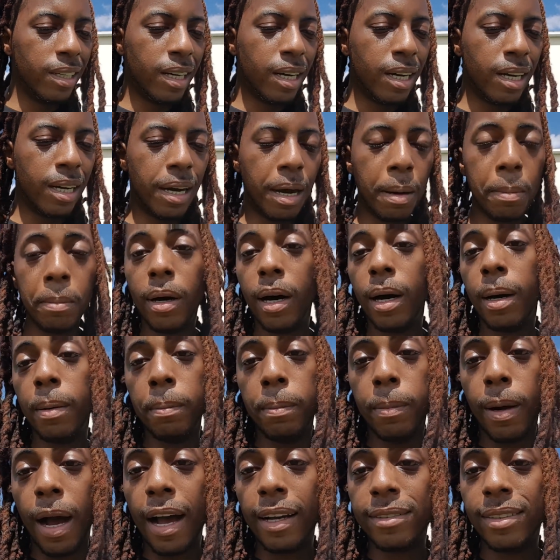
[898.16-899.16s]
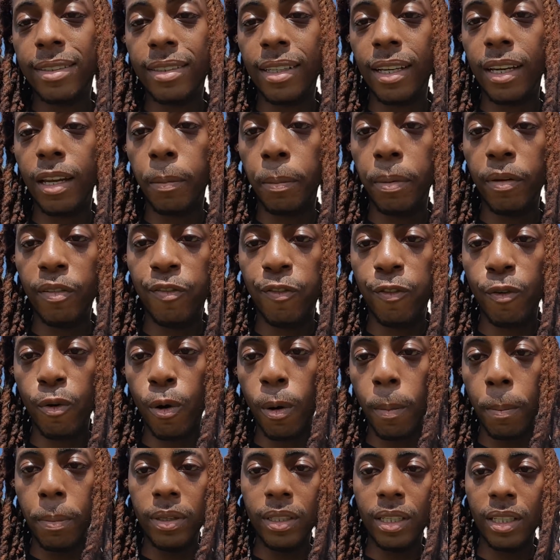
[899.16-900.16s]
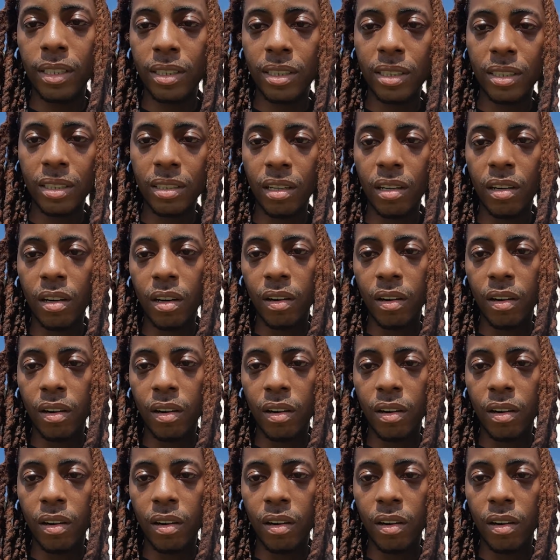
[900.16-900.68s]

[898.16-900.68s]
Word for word: I'm, I'm, I've said it before, but this is a,